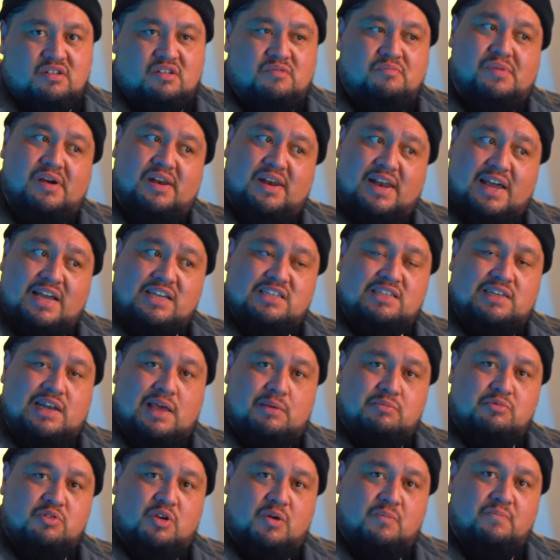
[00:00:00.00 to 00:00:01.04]
my last
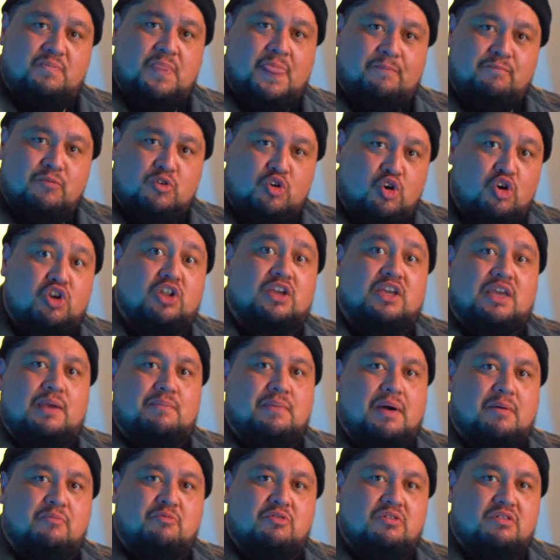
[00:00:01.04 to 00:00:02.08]
laptop couldn't keep
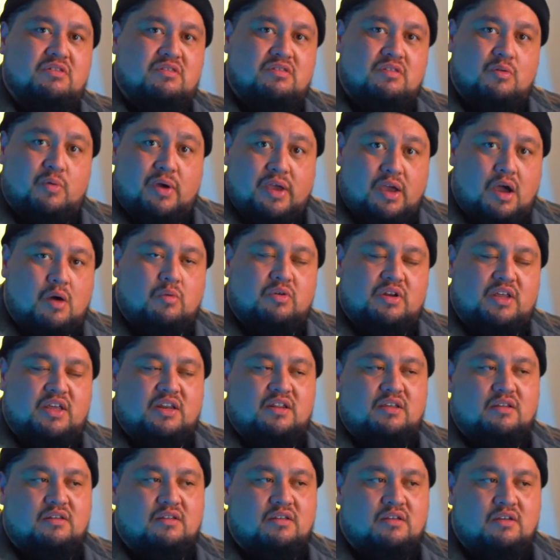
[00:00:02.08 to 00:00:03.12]
up with the way I would
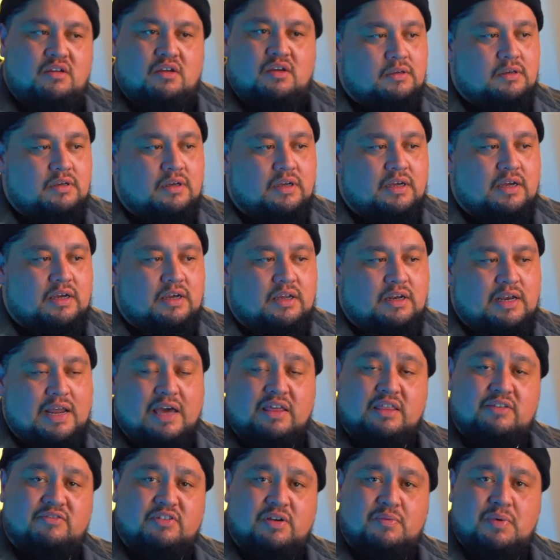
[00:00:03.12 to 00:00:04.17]
edit.
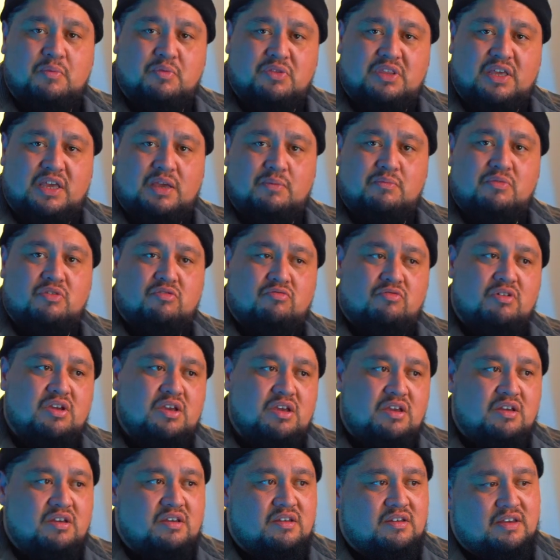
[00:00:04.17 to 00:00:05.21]
Now they've come up with the
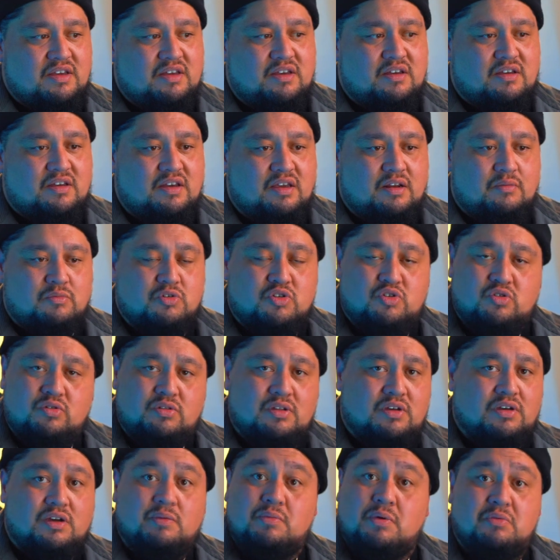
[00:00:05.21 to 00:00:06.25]
M3, and I'm sure
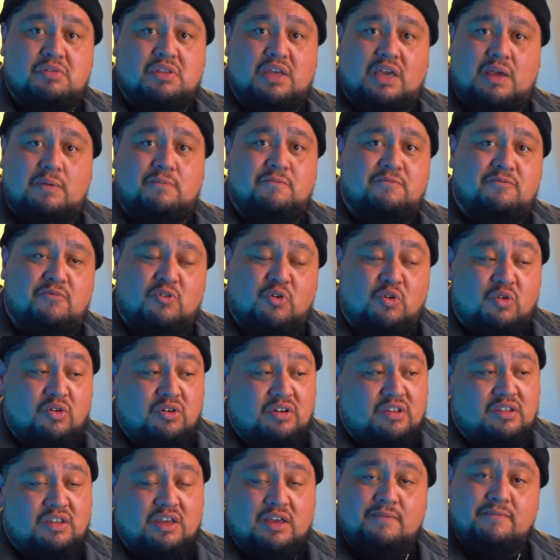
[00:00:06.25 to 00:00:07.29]
they'll come up with the
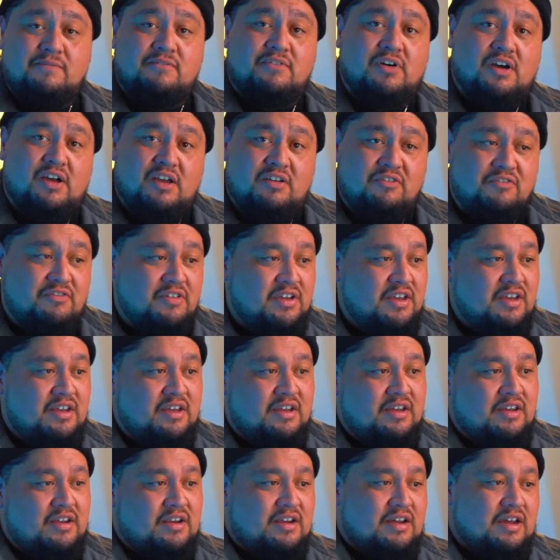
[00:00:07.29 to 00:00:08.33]
M4 and the M5.
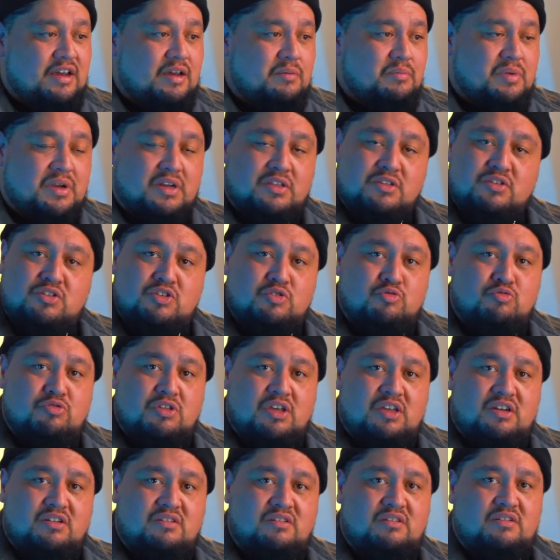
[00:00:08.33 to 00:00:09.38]
But until
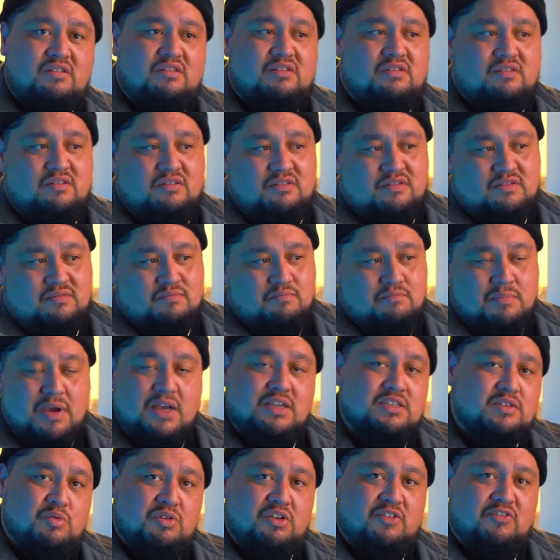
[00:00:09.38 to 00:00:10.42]
then,
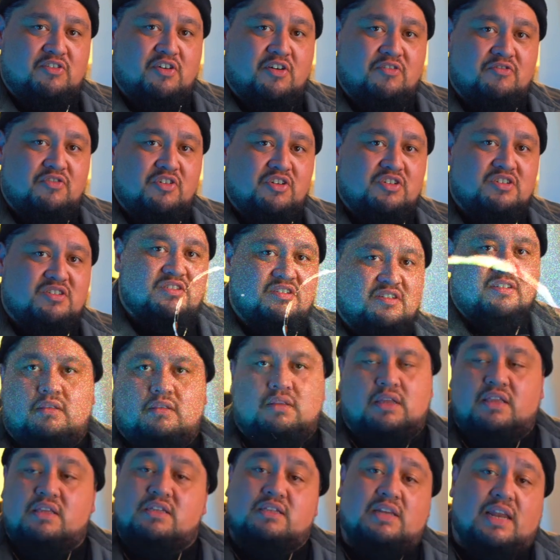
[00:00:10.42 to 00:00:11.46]
master what you've got first.
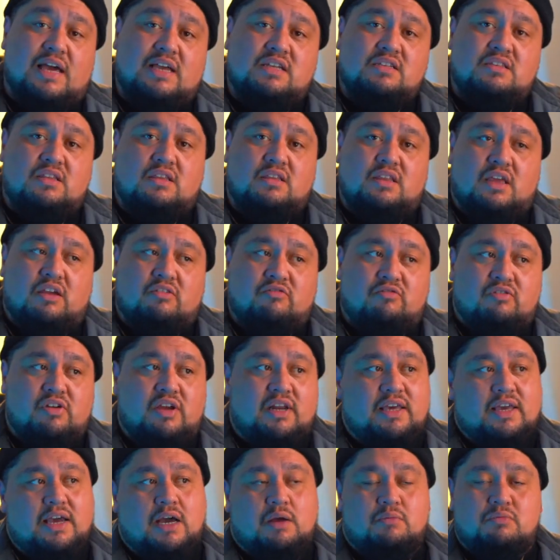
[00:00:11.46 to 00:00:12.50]
Now, this last thing that
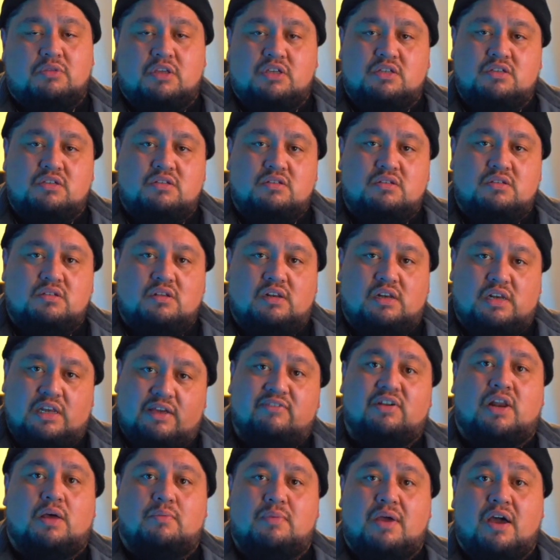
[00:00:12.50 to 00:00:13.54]
really helped us
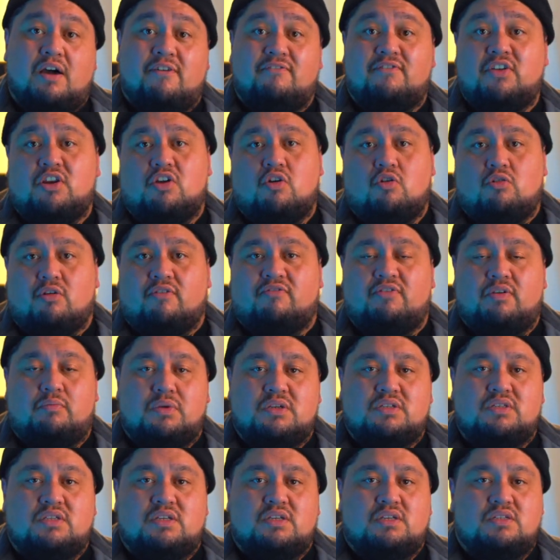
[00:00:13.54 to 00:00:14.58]
level up our videography
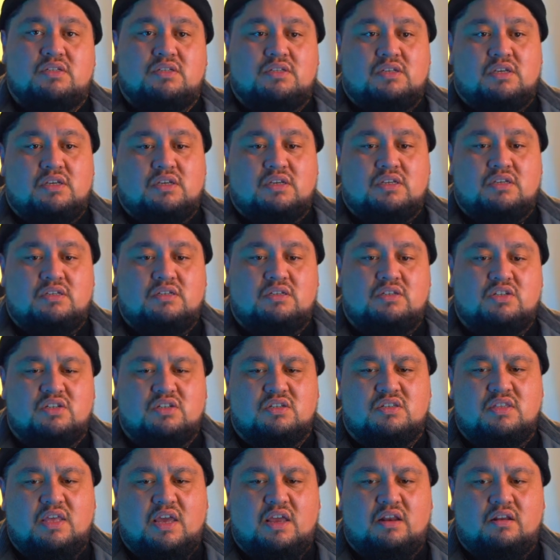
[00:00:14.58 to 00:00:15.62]
business is
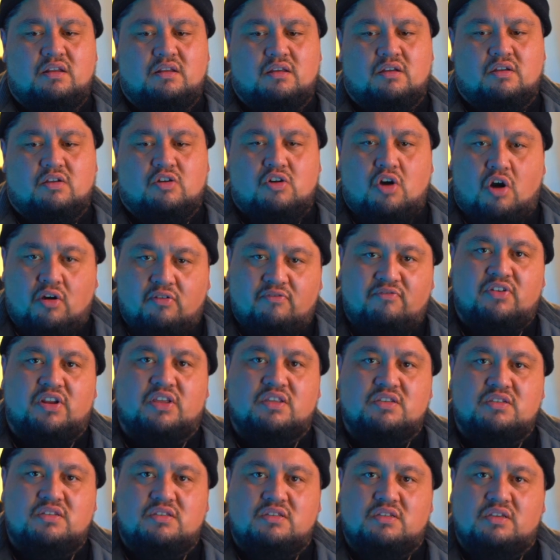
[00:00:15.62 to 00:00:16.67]
just that
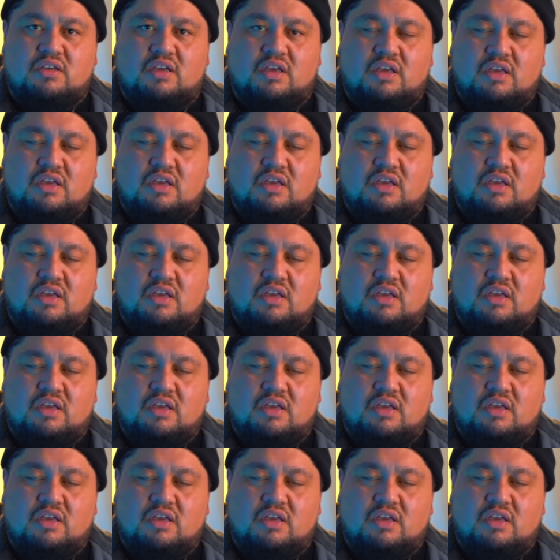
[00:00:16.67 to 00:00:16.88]
confidence to